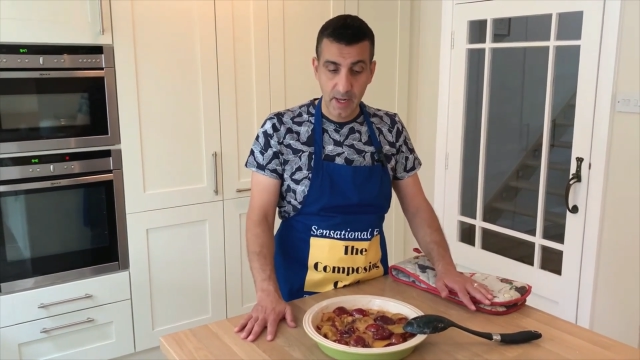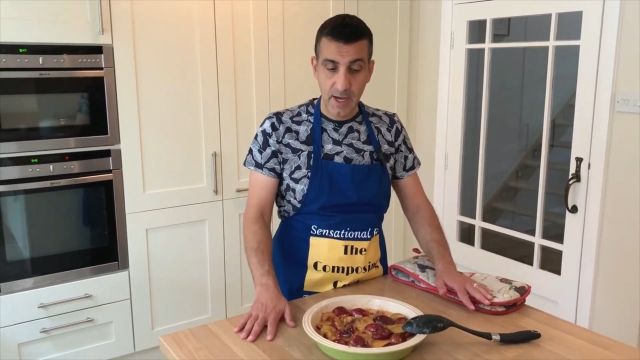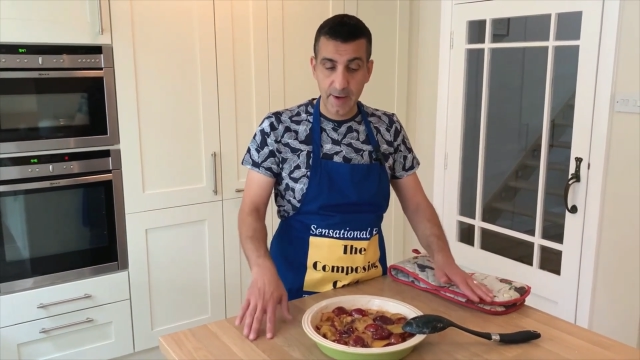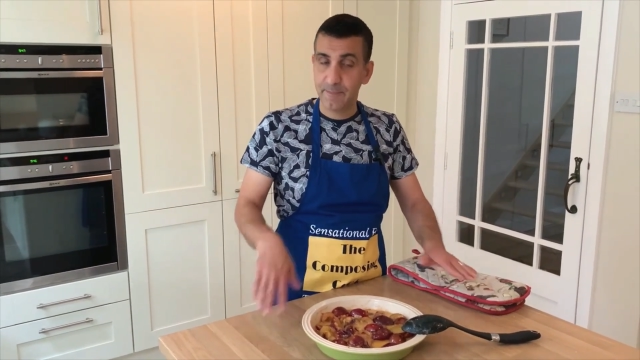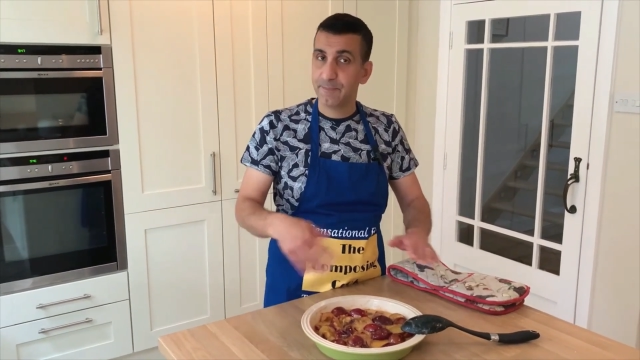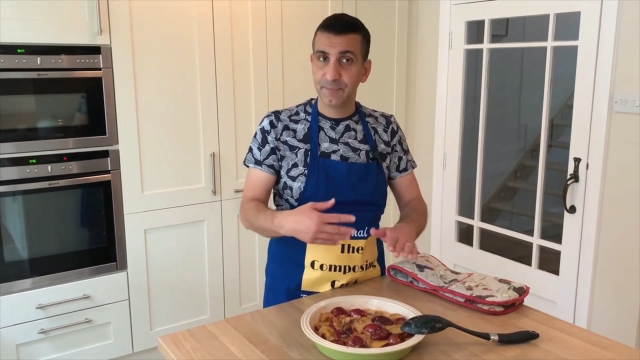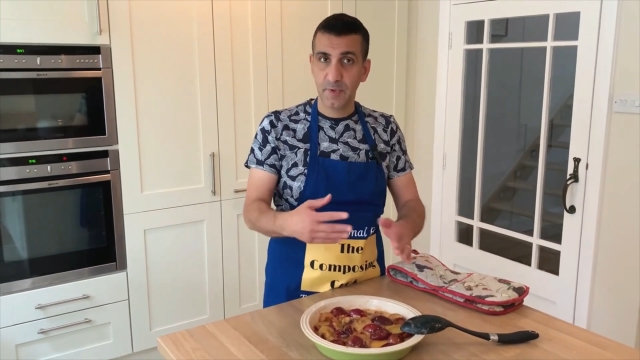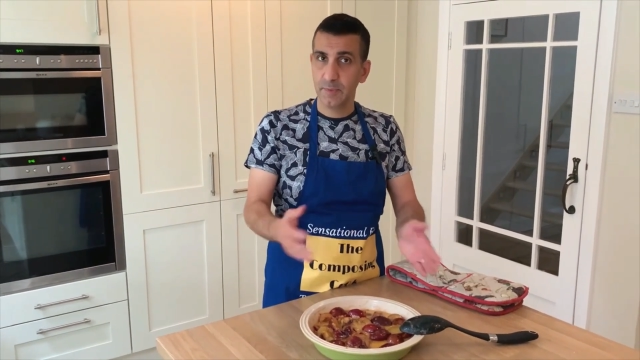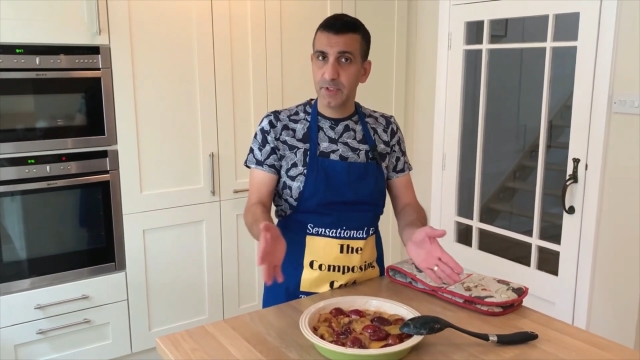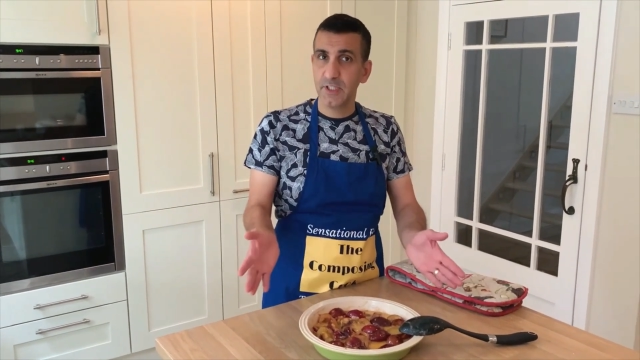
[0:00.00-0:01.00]

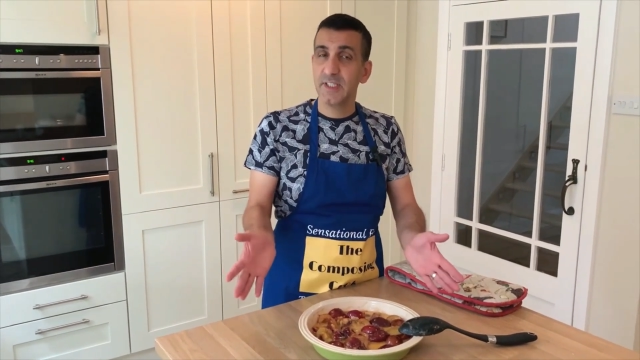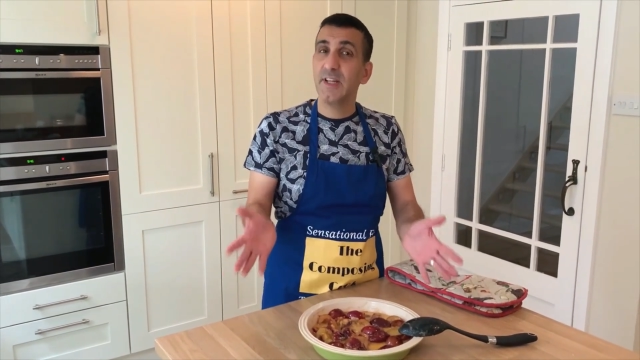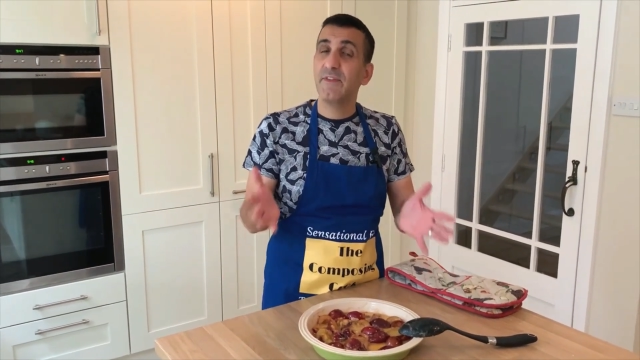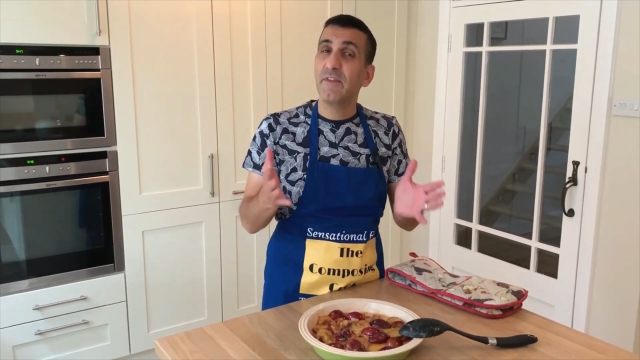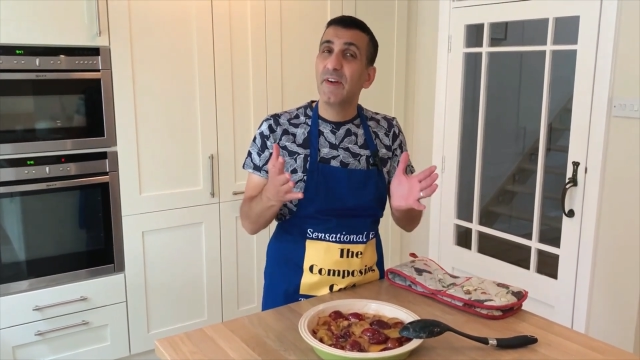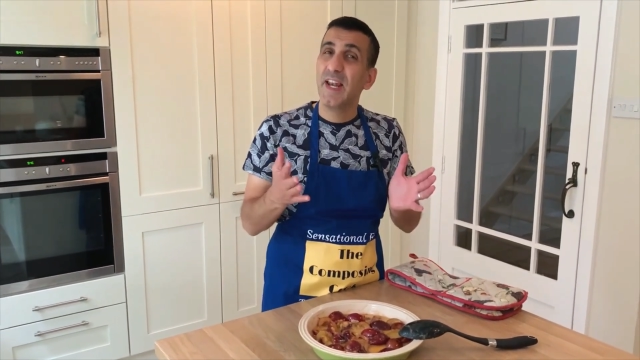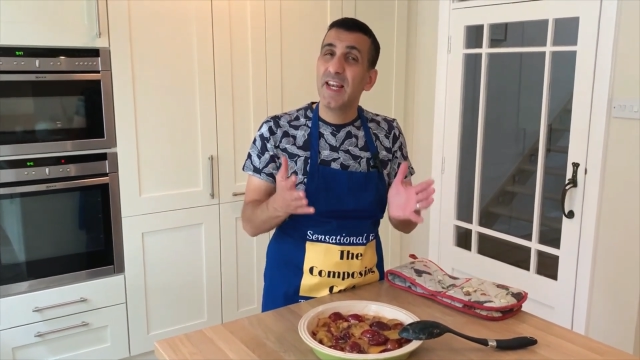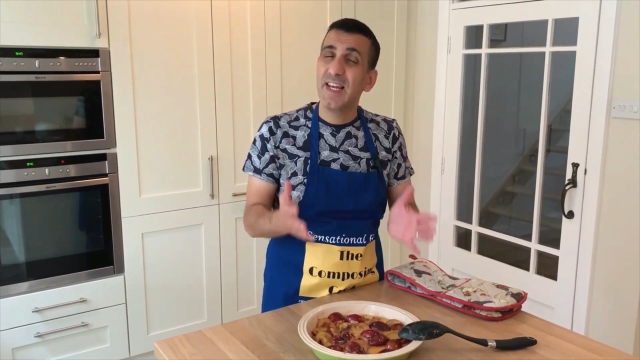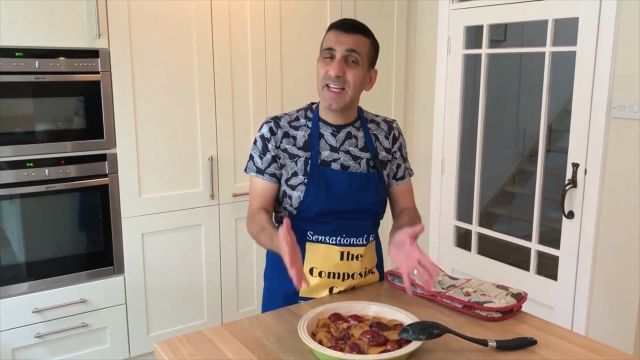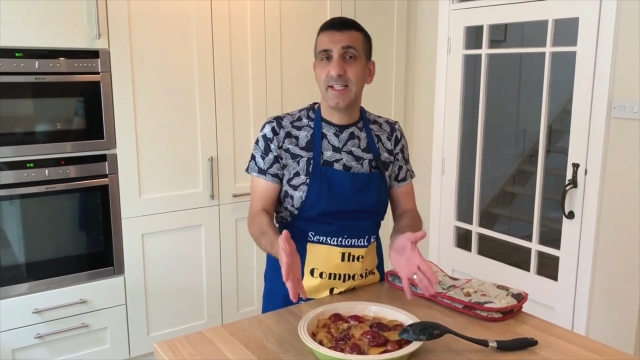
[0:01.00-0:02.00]
But just leave it for at
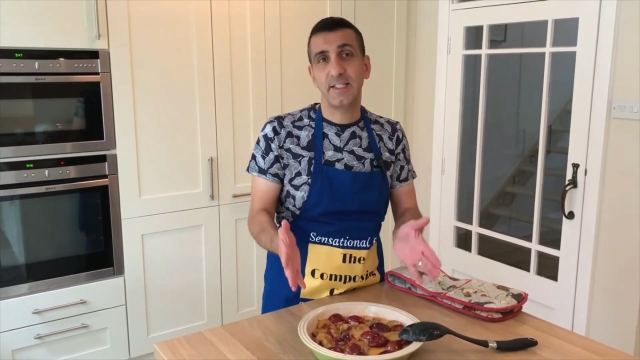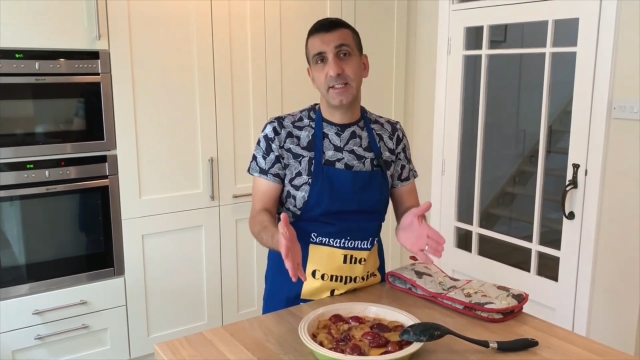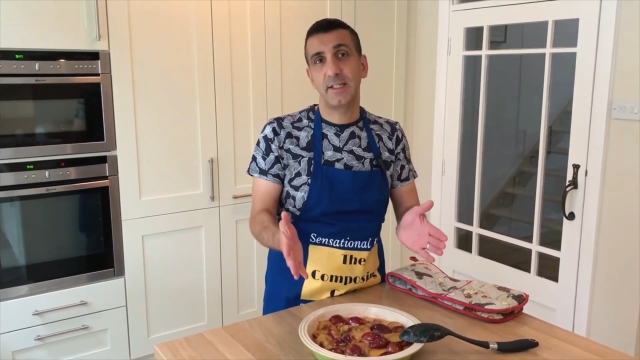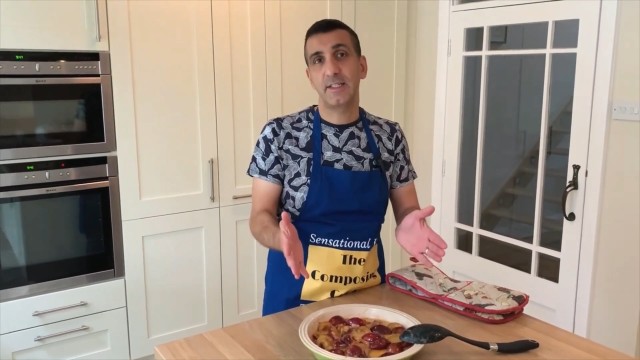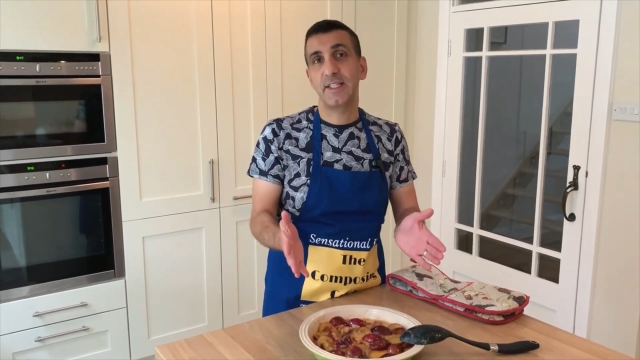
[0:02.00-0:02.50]
least